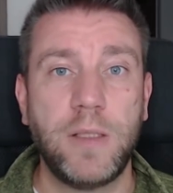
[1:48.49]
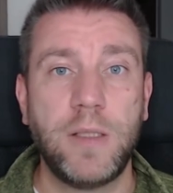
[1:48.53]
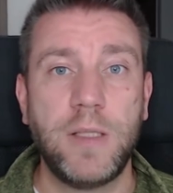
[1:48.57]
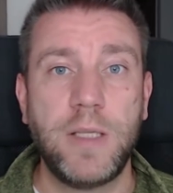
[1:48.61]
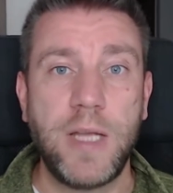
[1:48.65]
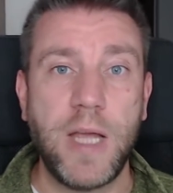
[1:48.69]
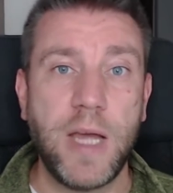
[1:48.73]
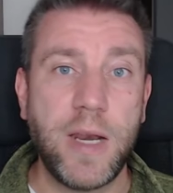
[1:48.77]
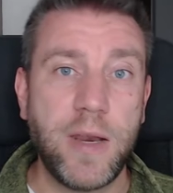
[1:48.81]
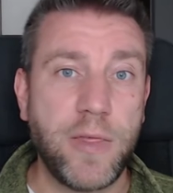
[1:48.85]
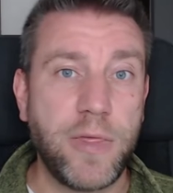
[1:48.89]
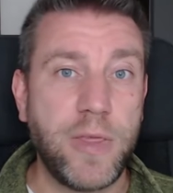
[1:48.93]

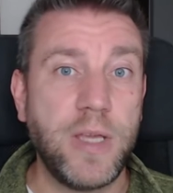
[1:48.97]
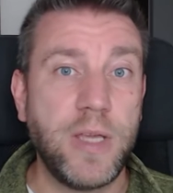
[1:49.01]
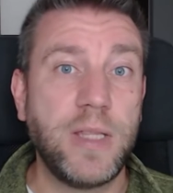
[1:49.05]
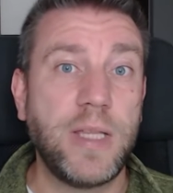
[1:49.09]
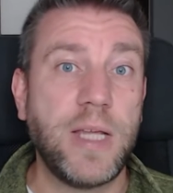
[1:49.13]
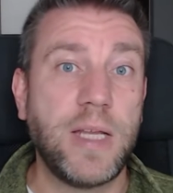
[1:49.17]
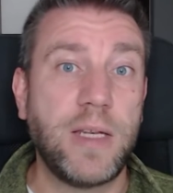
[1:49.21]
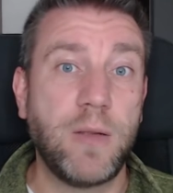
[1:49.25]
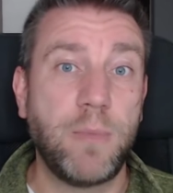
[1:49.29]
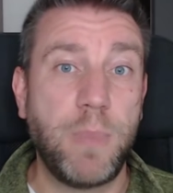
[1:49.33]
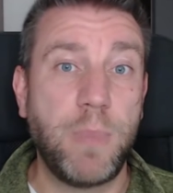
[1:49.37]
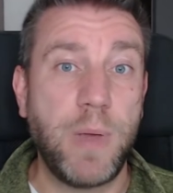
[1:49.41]
The other thing
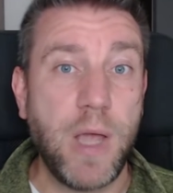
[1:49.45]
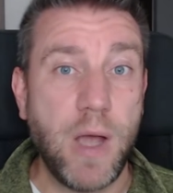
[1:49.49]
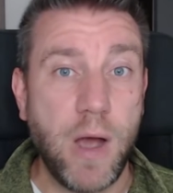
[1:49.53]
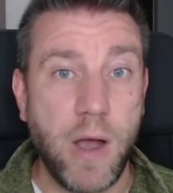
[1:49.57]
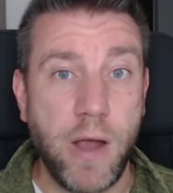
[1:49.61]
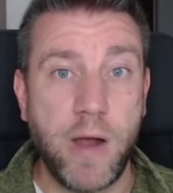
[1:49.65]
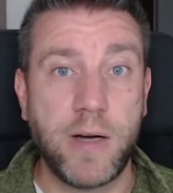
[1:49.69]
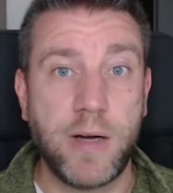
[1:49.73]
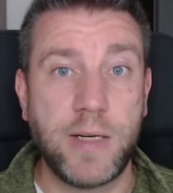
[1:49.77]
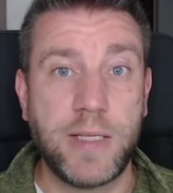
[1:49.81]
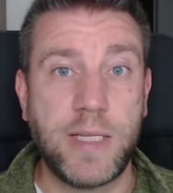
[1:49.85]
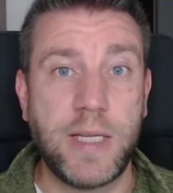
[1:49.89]
that the
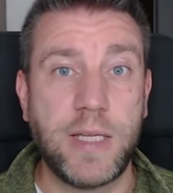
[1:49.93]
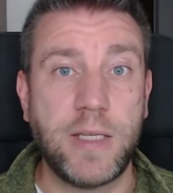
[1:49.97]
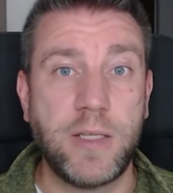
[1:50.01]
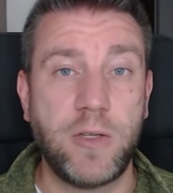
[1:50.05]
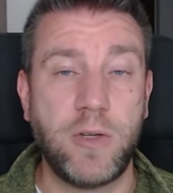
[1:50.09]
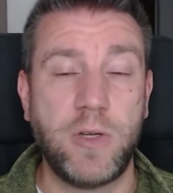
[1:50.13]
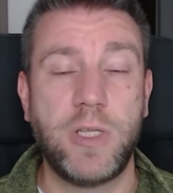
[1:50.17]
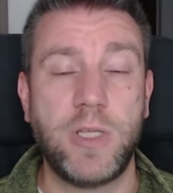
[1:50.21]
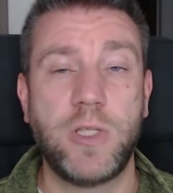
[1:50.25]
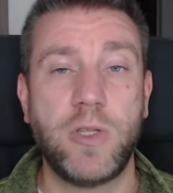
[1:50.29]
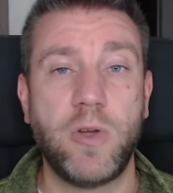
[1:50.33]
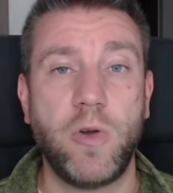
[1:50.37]
PIR
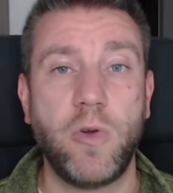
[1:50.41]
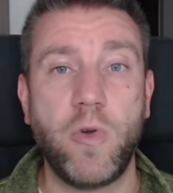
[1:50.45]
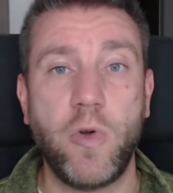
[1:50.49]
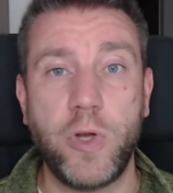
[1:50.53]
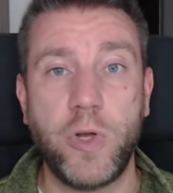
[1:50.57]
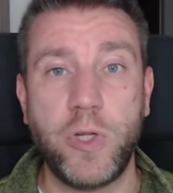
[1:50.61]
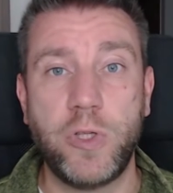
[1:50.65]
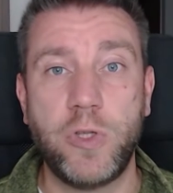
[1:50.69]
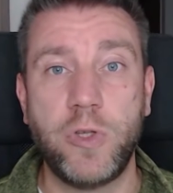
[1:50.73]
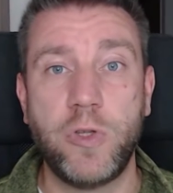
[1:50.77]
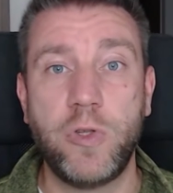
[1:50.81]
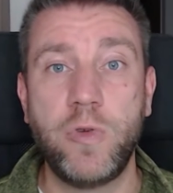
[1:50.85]
sensor is not
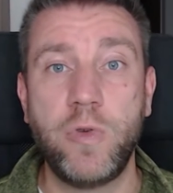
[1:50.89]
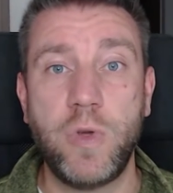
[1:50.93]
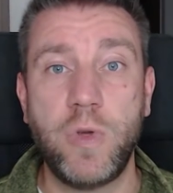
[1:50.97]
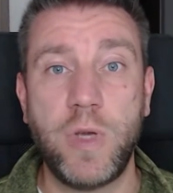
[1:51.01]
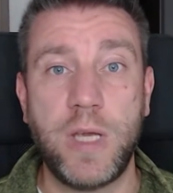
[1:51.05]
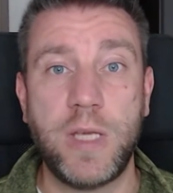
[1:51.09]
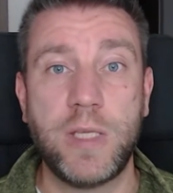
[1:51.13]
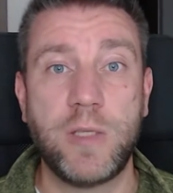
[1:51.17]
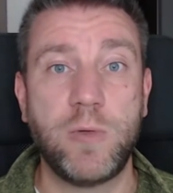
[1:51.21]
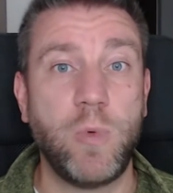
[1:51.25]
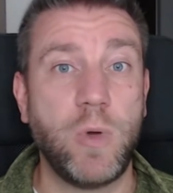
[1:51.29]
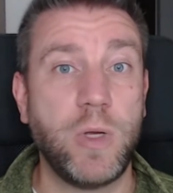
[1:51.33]
going to do
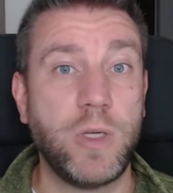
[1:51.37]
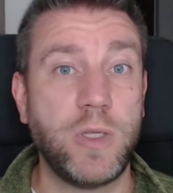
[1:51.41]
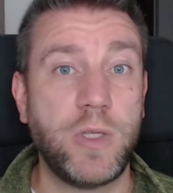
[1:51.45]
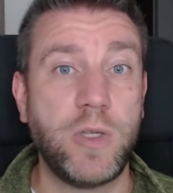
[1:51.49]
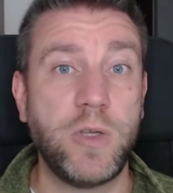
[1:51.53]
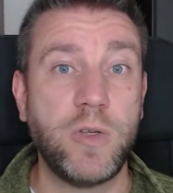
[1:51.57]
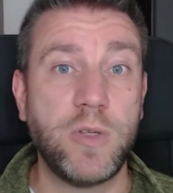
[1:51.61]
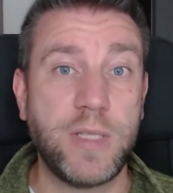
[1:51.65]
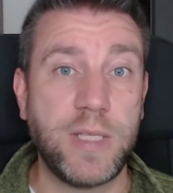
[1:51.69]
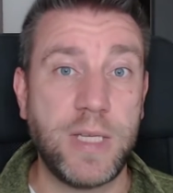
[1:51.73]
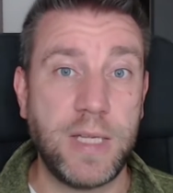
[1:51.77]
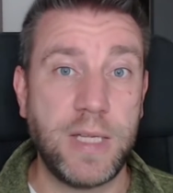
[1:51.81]
is
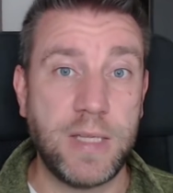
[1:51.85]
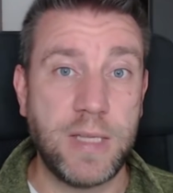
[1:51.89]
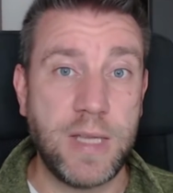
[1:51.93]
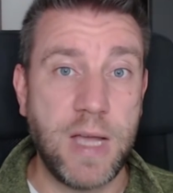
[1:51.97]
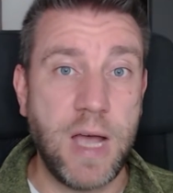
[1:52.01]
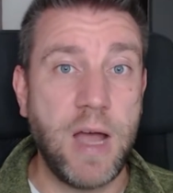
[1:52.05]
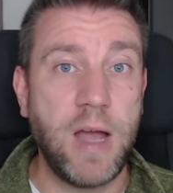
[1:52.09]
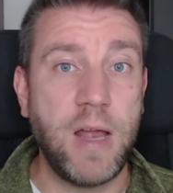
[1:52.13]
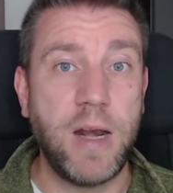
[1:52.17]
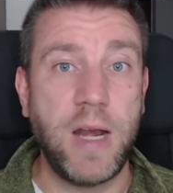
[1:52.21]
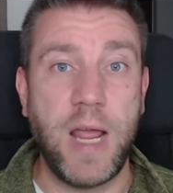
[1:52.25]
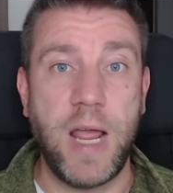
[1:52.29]
once you sit
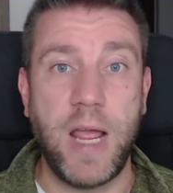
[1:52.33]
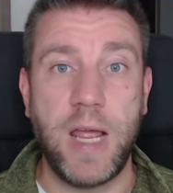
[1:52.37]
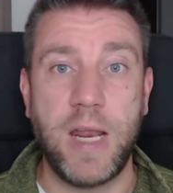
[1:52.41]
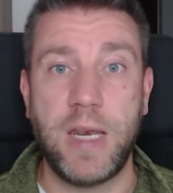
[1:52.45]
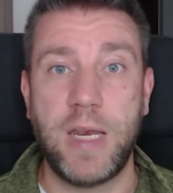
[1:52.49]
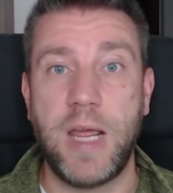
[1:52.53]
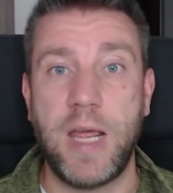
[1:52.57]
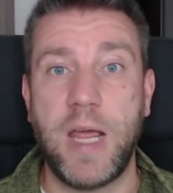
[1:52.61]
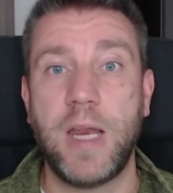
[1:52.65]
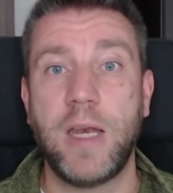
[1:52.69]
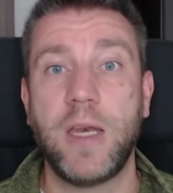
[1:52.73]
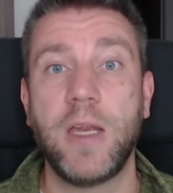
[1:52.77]
down
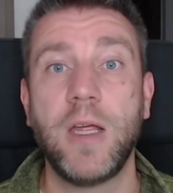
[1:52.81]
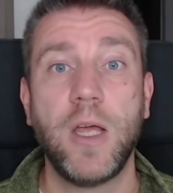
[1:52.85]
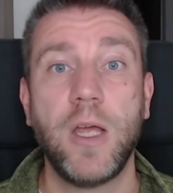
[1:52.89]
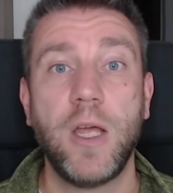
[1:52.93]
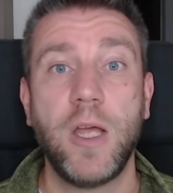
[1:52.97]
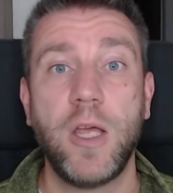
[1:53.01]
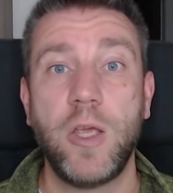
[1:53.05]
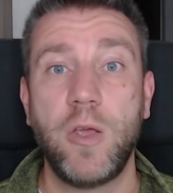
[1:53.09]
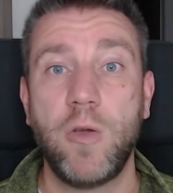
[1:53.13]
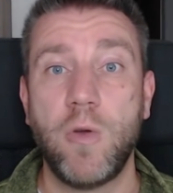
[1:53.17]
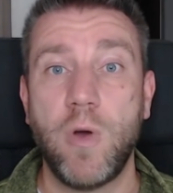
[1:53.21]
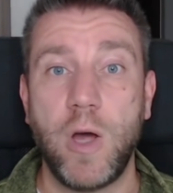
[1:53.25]
and then
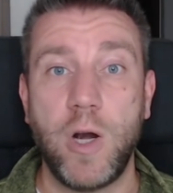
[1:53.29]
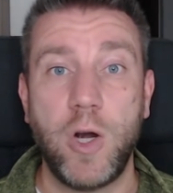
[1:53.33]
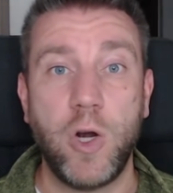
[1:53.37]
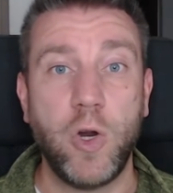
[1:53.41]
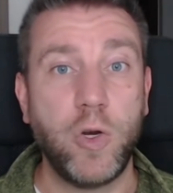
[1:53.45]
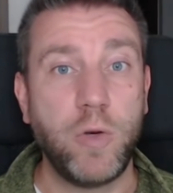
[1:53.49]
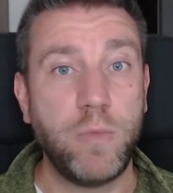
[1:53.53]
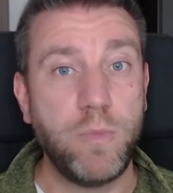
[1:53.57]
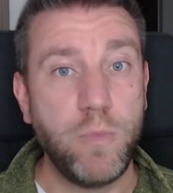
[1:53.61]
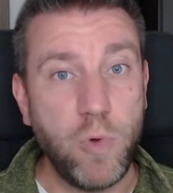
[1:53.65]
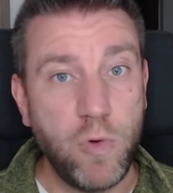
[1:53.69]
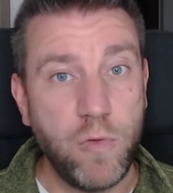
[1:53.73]
you are
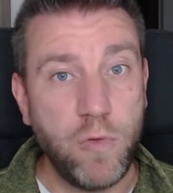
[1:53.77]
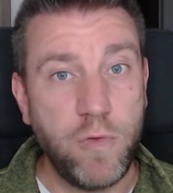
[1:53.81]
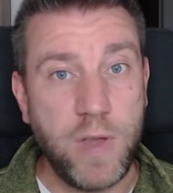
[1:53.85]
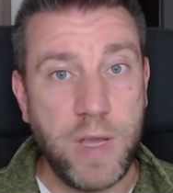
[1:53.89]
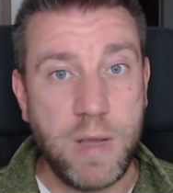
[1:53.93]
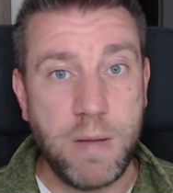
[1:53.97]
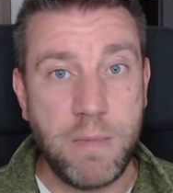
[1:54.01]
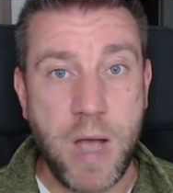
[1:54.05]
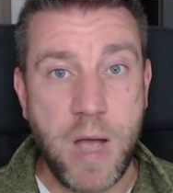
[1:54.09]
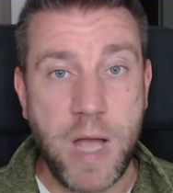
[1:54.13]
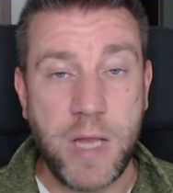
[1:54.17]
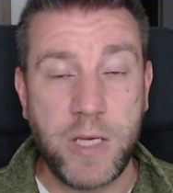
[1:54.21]
not
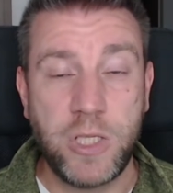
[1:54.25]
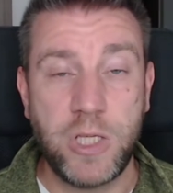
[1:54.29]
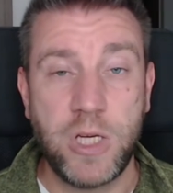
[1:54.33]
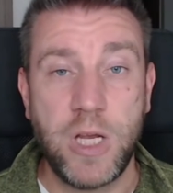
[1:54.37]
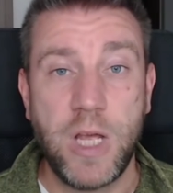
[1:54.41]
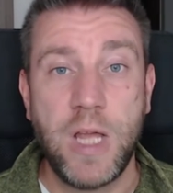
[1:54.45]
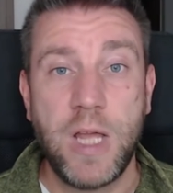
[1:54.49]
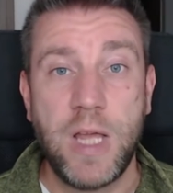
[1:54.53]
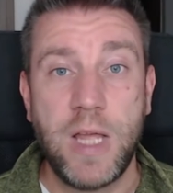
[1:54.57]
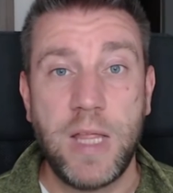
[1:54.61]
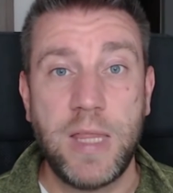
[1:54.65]
moving much,